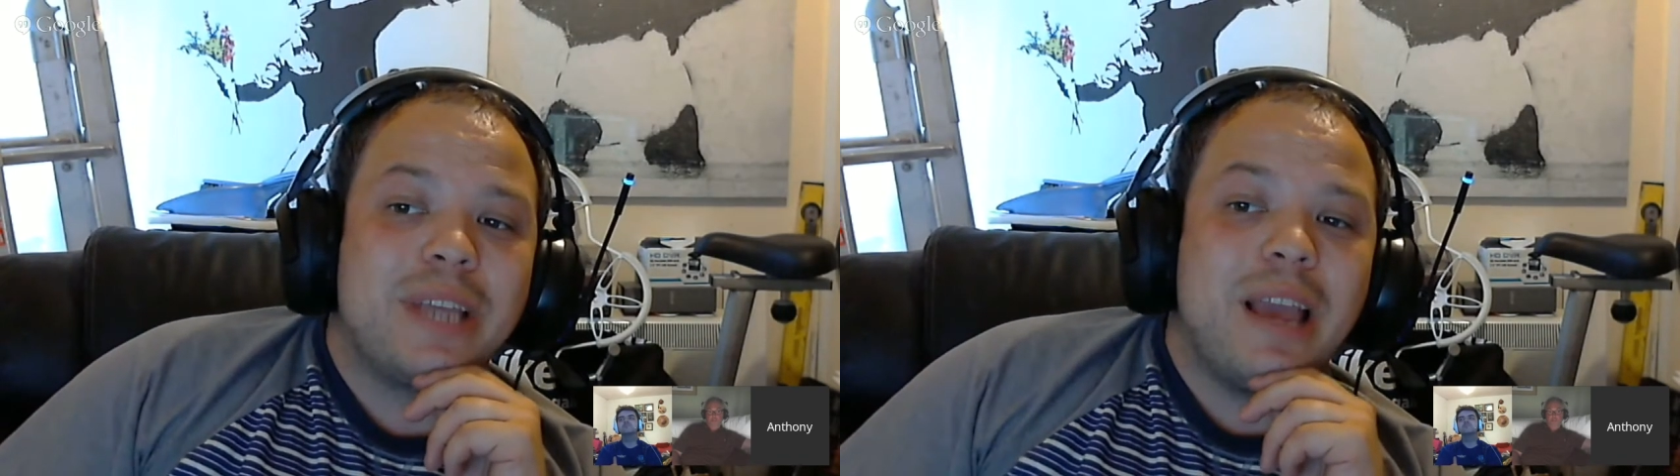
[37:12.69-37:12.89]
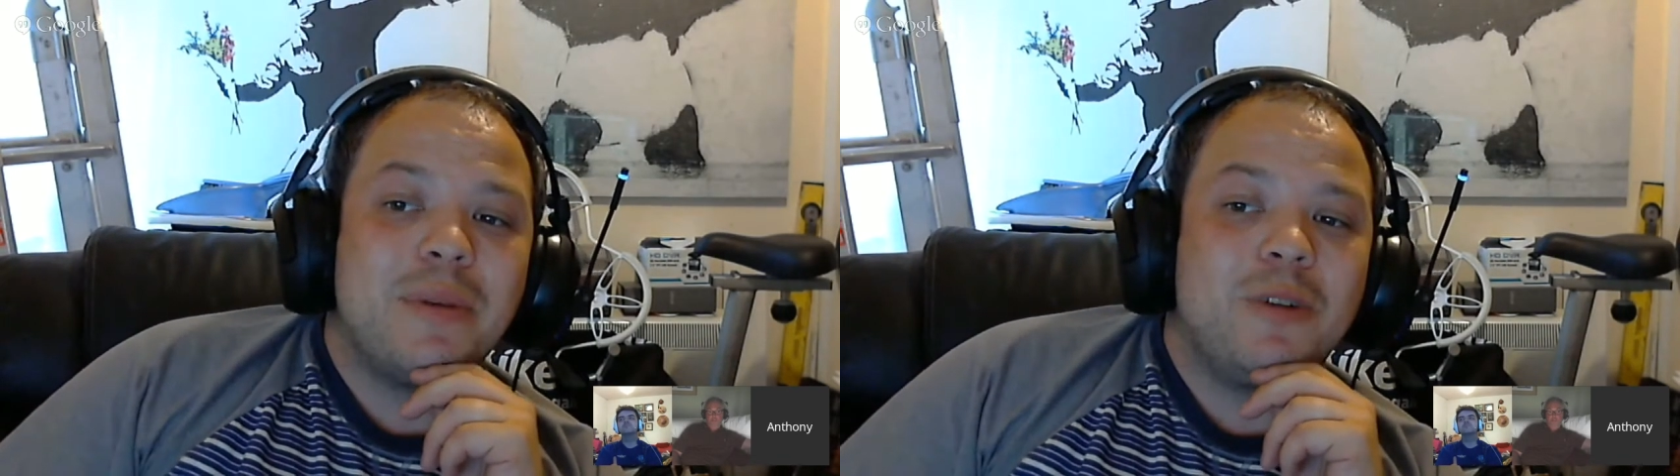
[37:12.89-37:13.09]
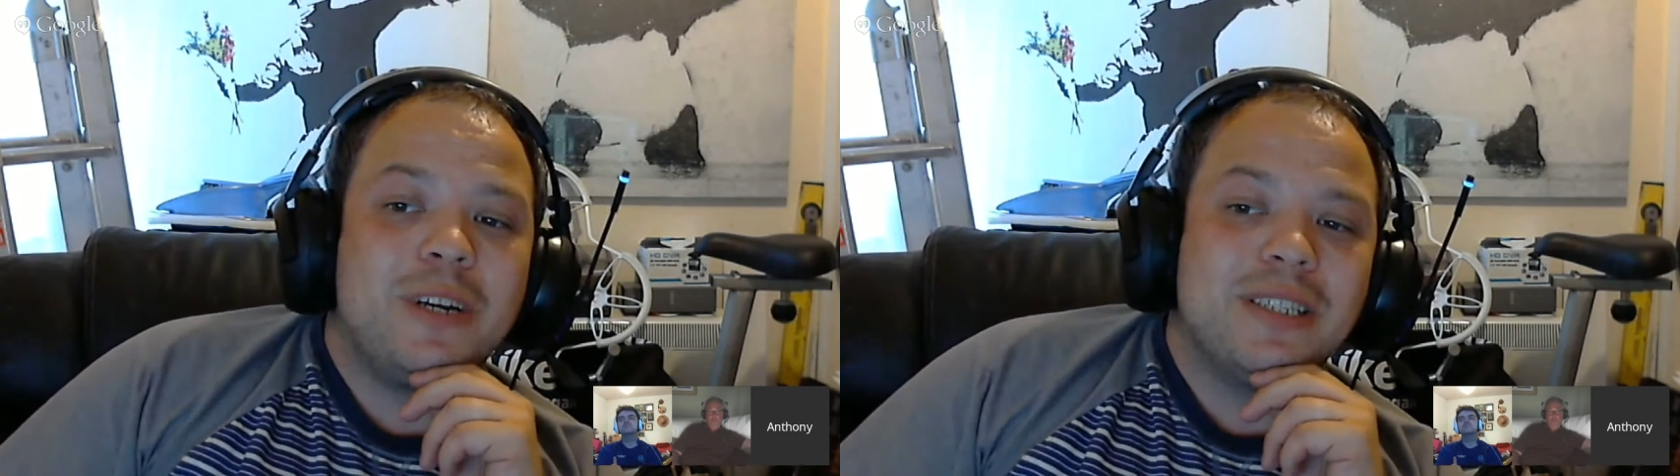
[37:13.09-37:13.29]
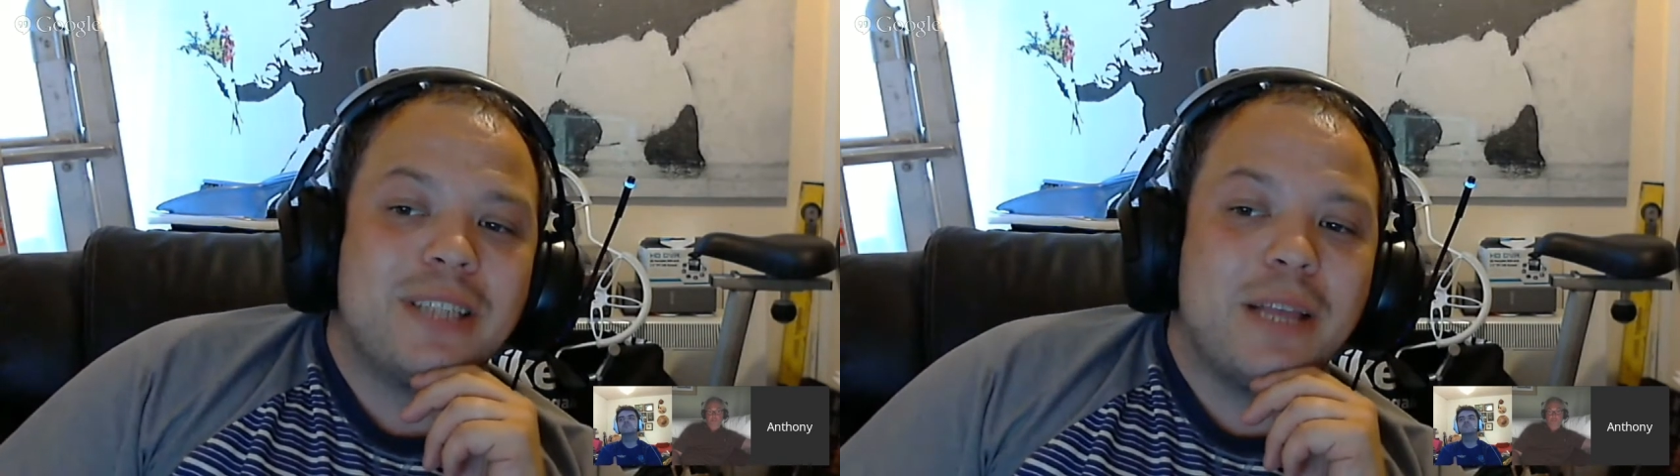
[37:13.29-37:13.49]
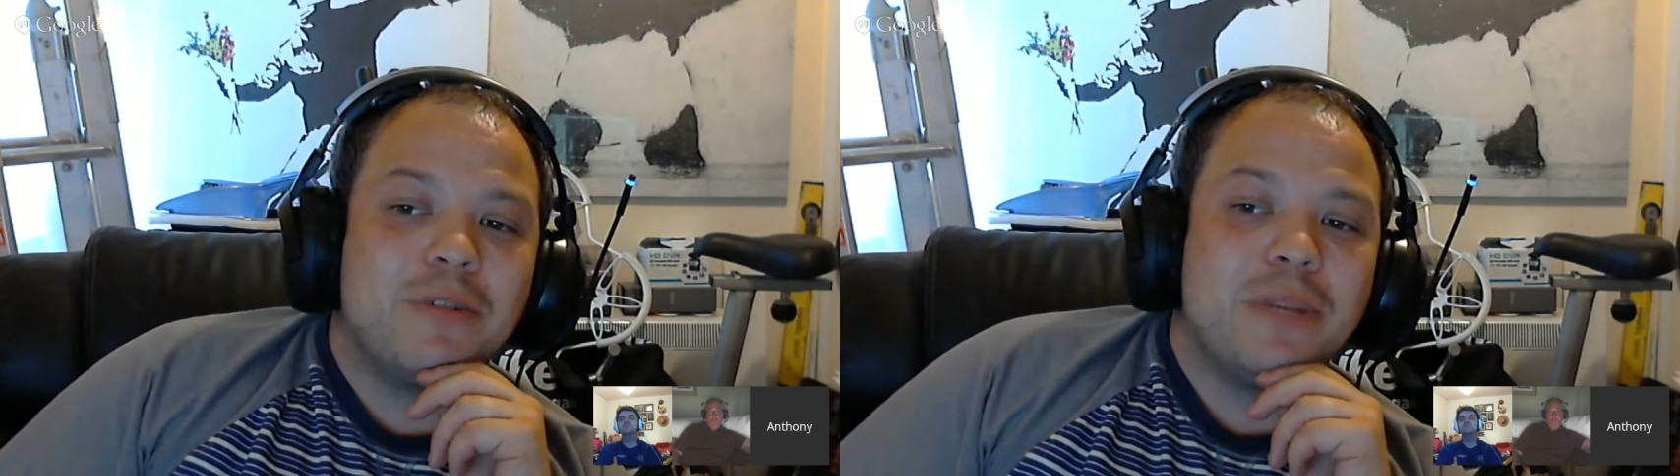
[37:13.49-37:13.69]
gaming-wise
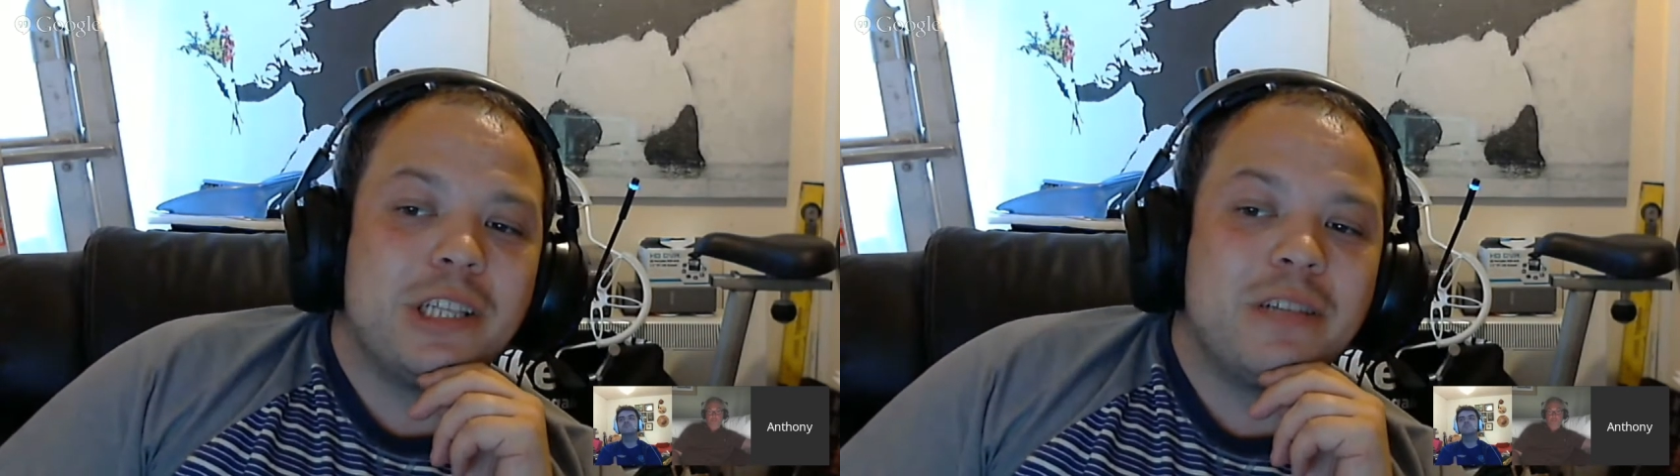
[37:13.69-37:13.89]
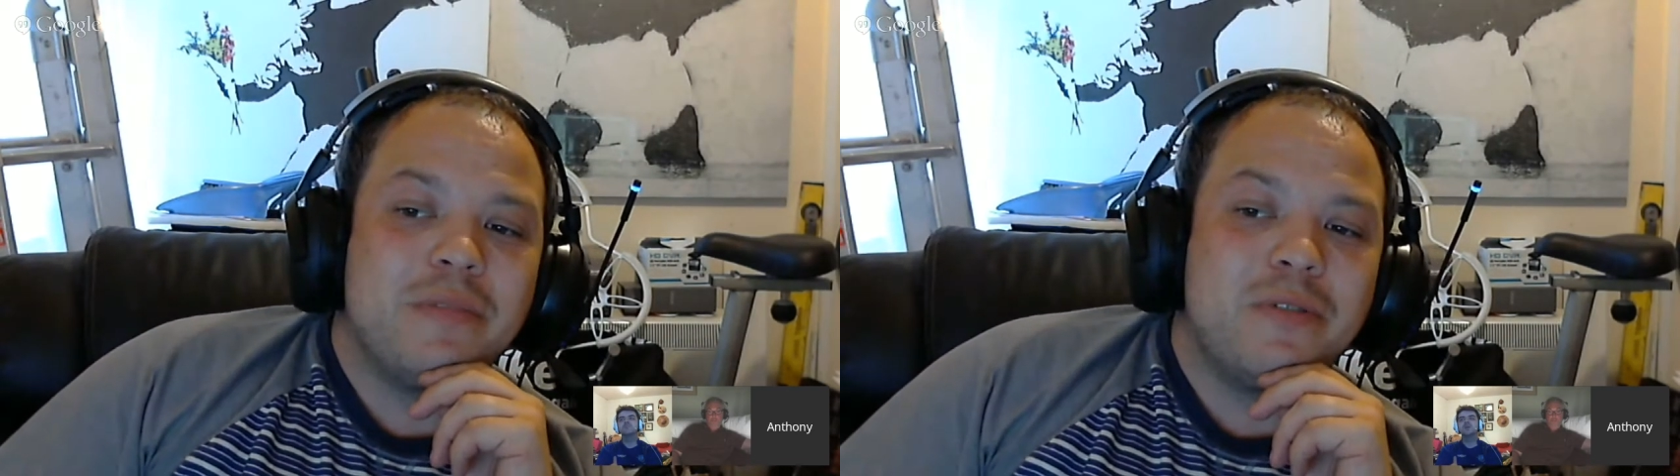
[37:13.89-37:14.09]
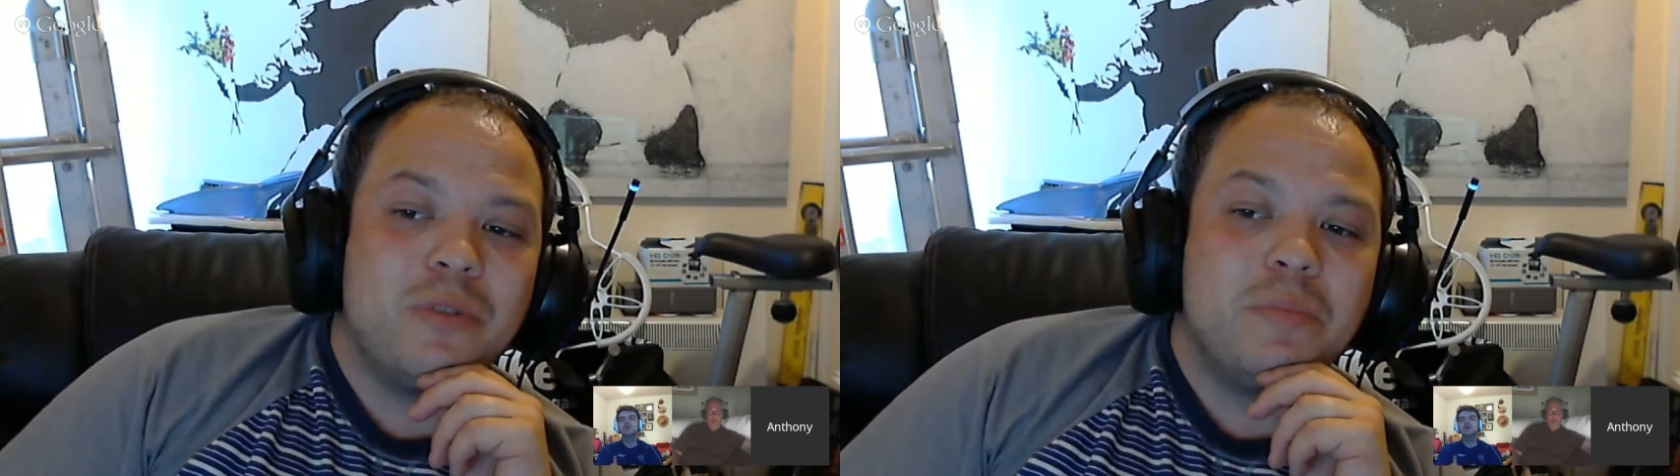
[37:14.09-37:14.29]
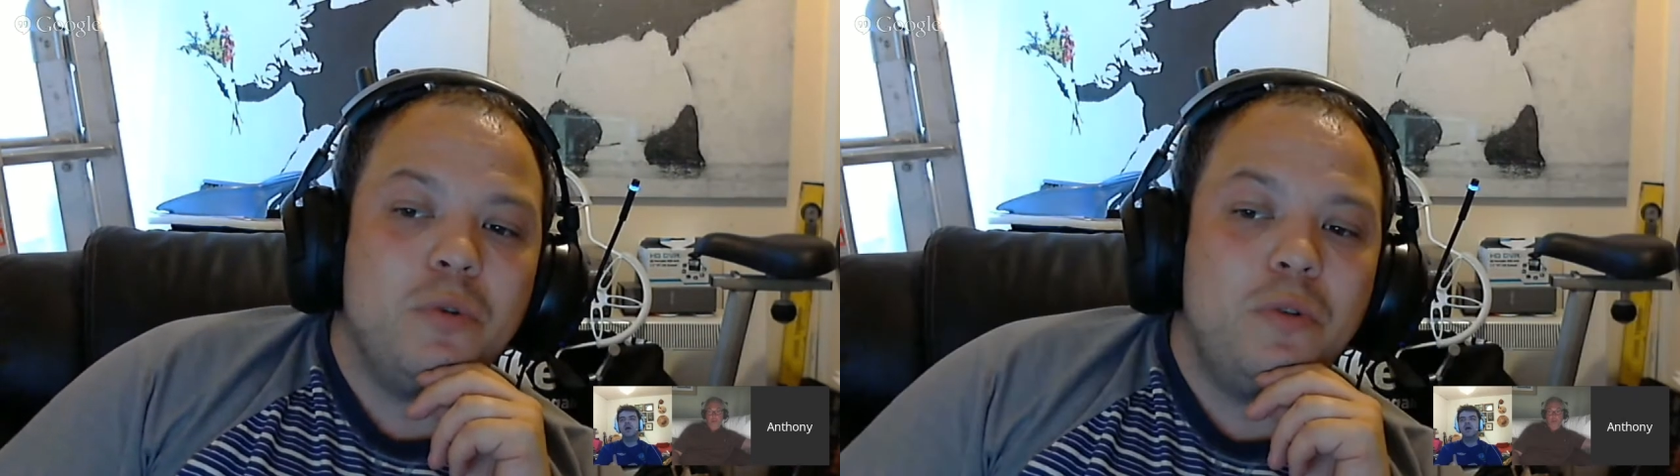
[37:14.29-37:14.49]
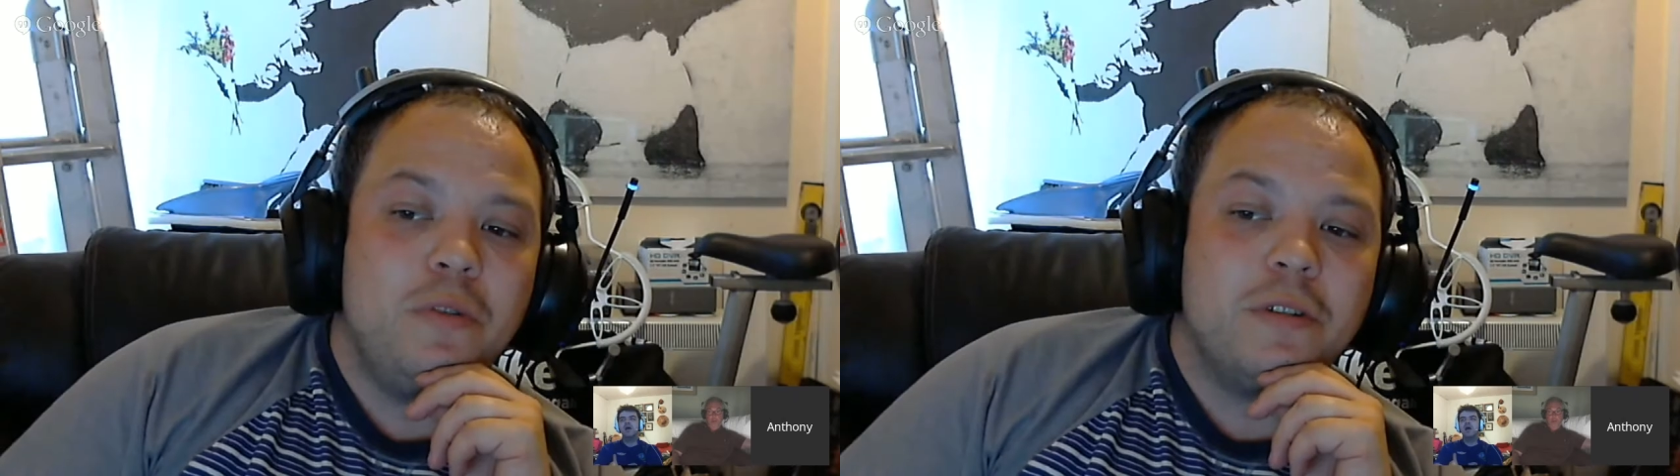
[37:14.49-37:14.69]
they want to mention before we move on?